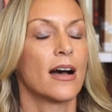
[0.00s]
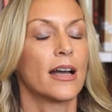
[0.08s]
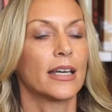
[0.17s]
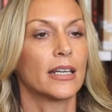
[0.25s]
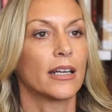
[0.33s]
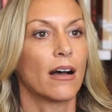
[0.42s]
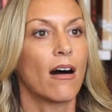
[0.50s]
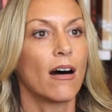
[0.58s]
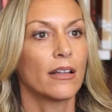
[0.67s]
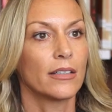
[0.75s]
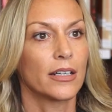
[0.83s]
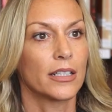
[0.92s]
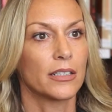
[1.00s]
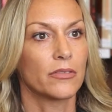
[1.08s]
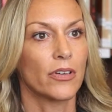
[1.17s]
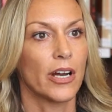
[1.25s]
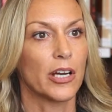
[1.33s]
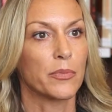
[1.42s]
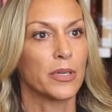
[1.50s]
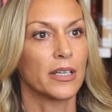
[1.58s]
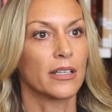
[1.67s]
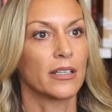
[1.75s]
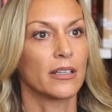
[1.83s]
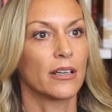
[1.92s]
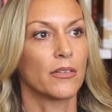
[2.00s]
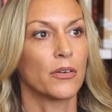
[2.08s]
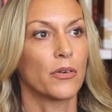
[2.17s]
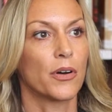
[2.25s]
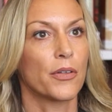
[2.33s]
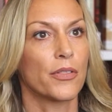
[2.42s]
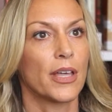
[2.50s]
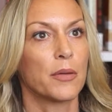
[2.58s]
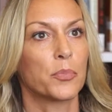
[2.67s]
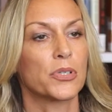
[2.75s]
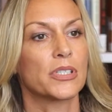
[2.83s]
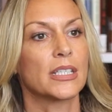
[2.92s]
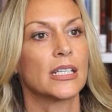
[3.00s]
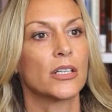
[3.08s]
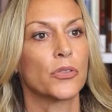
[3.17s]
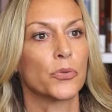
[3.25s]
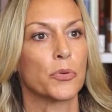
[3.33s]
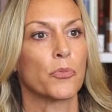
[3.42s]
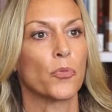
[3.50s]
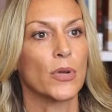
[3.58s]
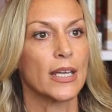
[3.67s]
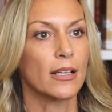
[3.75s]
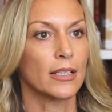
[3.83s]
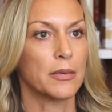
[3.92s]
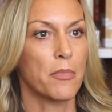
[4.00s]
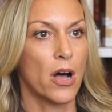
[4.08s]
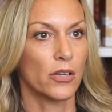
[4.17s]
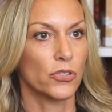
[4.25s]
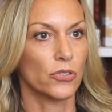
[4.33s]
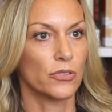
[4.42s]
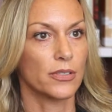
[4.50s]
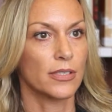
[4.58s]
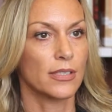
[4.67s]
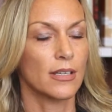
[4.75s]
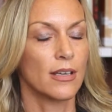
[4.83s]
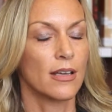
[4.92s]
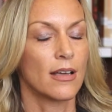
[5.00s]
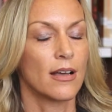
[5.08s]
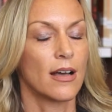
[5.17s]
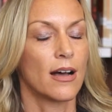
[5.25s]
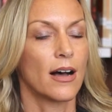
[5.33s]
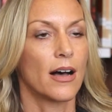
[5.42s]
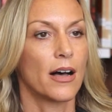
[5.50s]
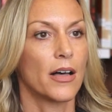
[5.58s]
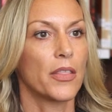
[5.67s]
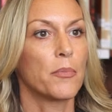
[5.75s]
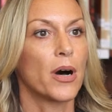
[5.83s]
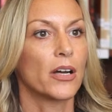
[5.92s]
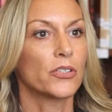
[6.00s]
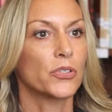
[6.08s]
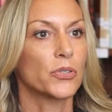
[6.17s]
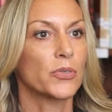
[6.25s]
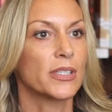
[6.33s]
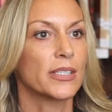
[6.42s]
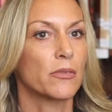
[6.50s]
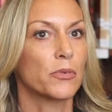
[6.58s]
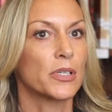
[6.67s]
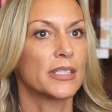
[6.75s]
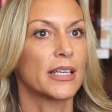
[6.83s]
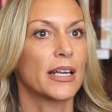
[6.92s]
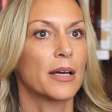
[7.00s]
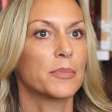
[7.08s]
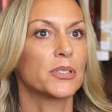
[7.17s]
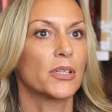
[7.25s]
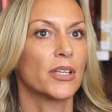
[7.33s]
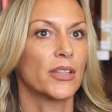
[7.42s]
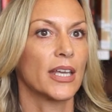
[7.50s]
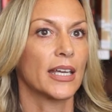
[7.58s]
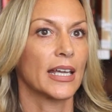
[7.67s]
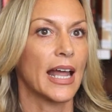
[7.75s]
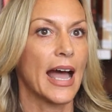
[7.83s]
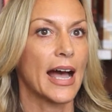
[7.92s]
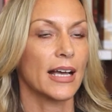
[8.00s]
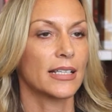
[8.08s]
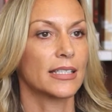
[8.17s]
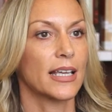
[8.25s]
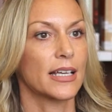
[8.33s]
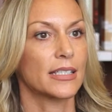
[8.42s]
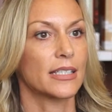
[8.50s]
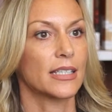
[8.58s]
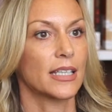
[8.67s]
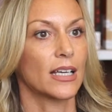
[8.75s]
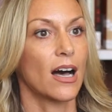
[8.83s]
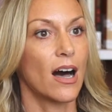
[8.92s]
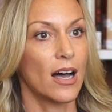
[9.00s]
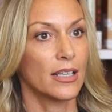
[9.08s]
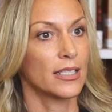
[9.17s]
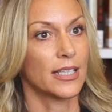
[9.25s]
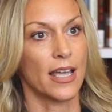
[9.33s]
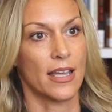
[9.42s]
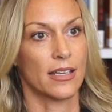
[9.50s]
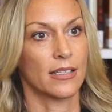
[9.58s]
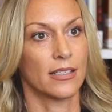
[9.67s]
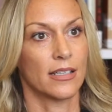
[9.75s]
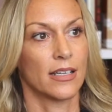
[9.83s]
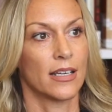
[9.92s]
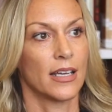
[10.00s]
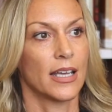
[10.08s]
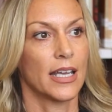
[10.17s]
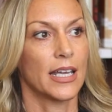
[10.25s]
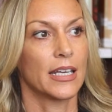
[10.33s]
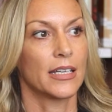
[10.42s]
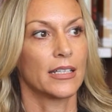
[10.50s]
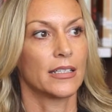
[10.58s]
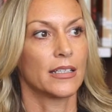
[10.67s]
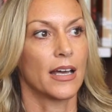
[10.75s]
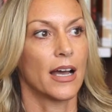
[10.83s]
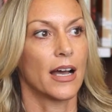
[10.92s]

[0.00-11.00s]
in an online environment, they proceeded through weekly modules. The modules were set up so that they could access the content in